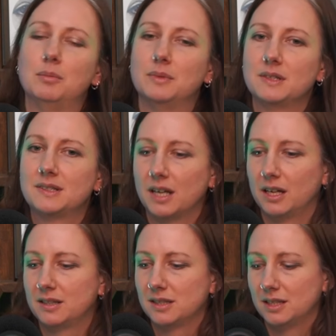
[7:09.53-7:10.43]

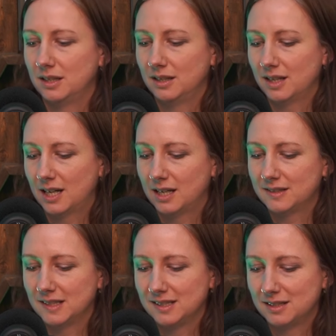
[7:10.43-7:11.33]
certain
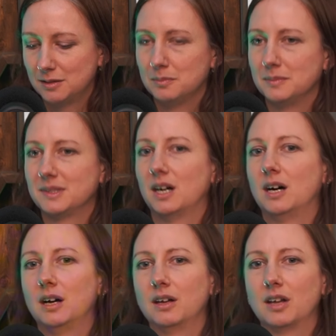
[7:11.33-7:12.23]
systems
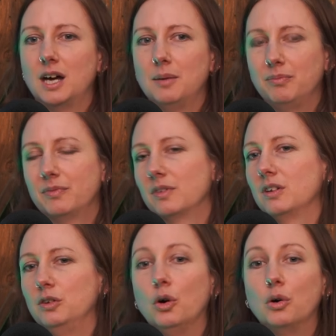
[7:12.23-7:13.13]
are
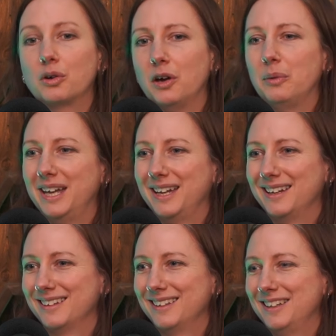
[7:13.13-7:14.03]
not
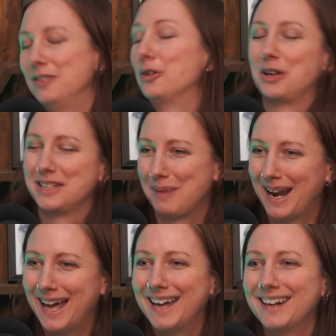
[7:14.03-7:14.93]
going to
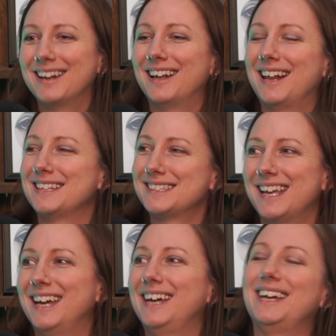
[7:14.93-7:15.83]
plan, let's
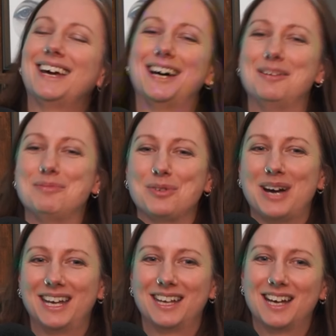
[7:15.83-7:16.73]
say,
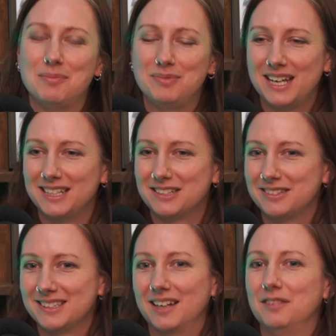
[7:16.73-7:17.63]
where data
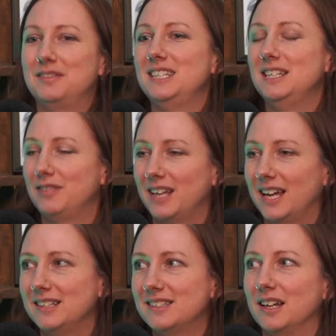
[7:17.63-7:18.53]
is kind of
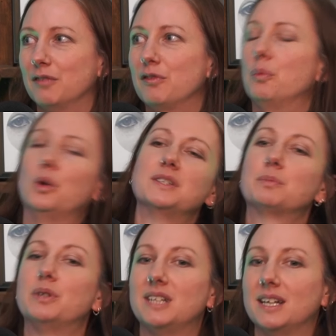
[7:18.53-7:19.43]
deviating from what's
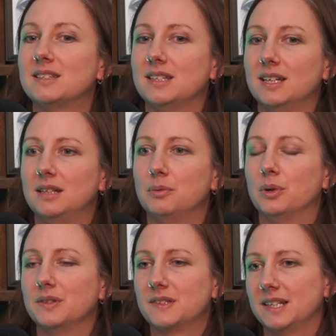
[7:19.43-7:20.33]
predicted,
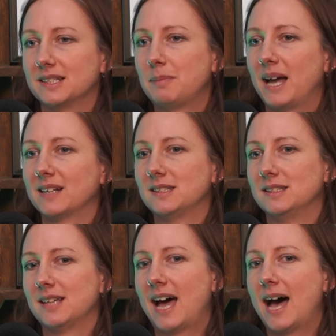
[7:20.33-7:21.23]
what's
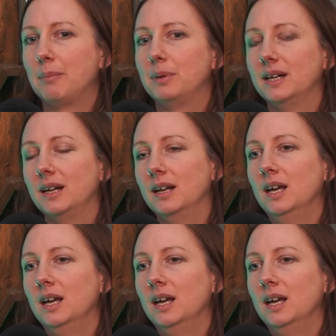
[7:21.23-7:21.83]
expected to happen.